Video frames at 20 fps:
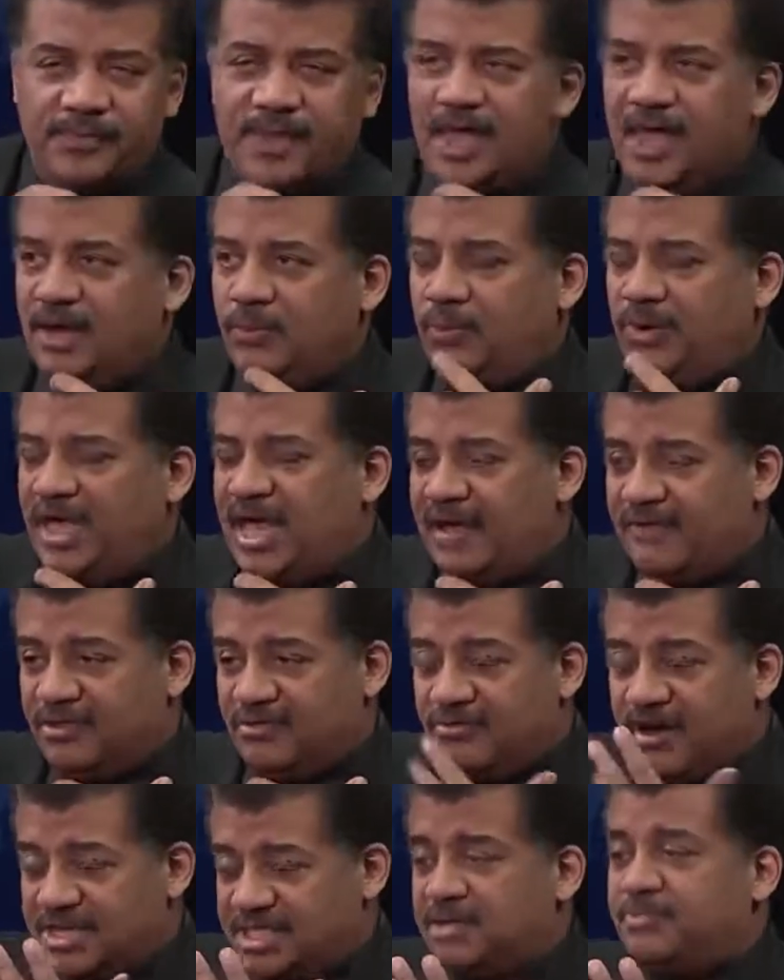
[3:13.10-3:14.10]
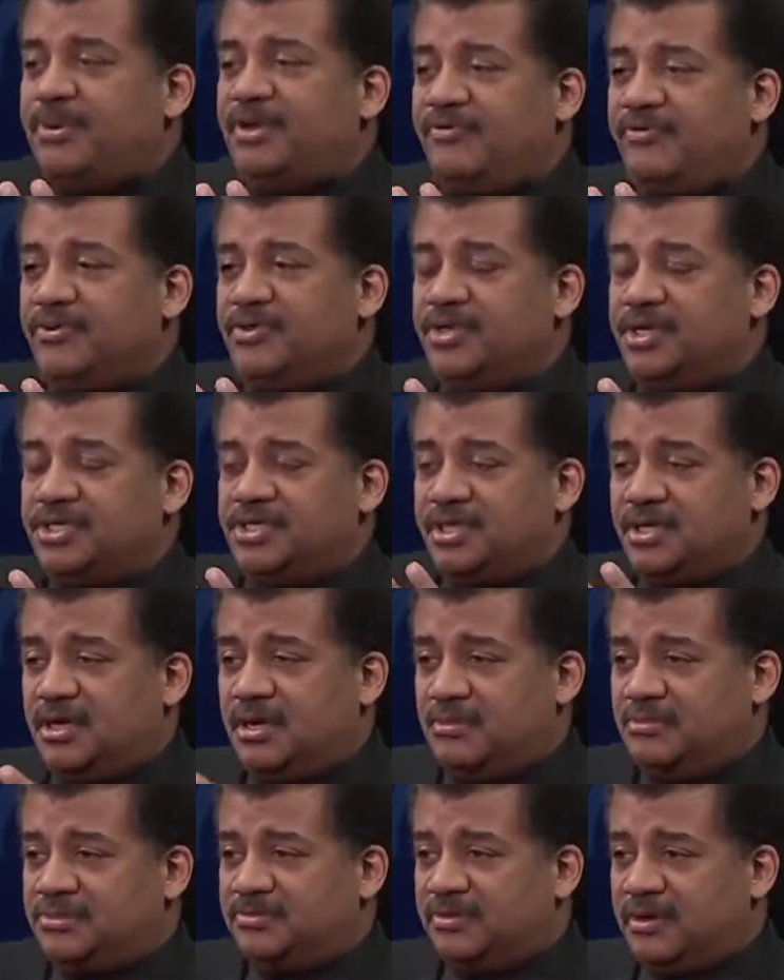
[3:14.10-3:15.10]
And we have the recipe for this. It
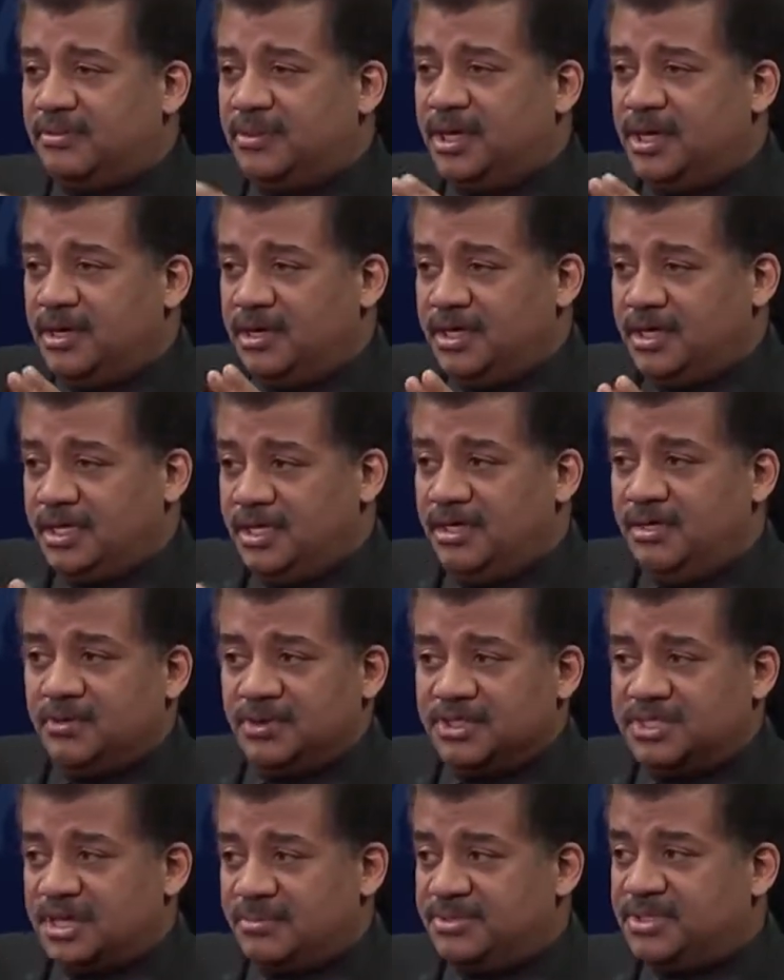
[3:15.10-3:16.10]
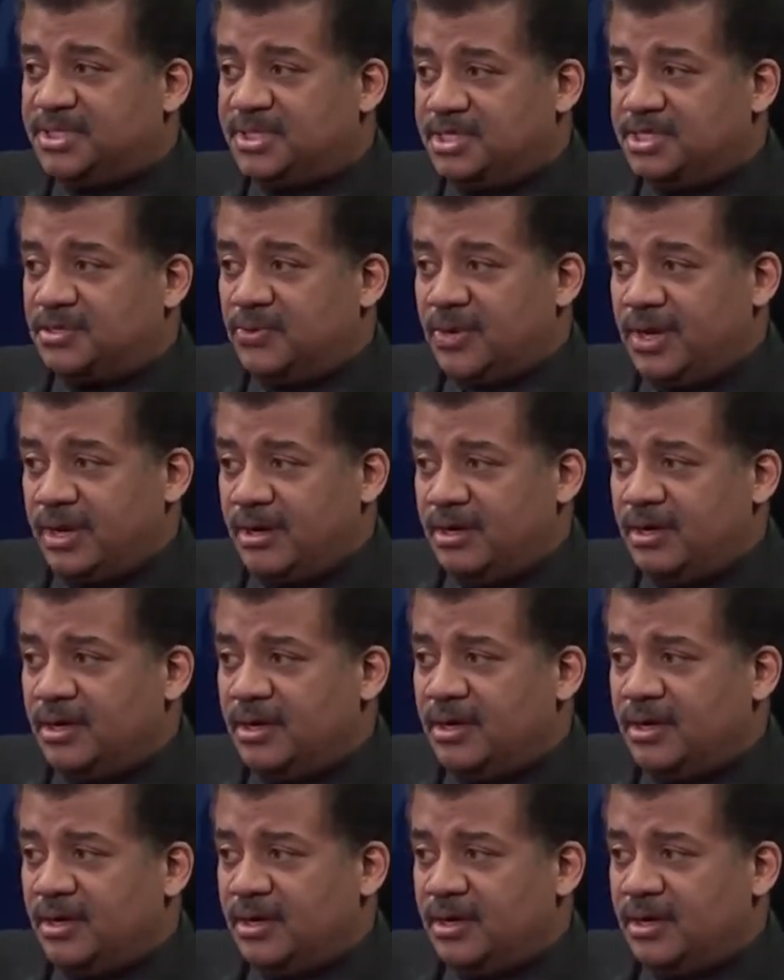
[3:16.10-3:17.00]
comes from E equals mc squared.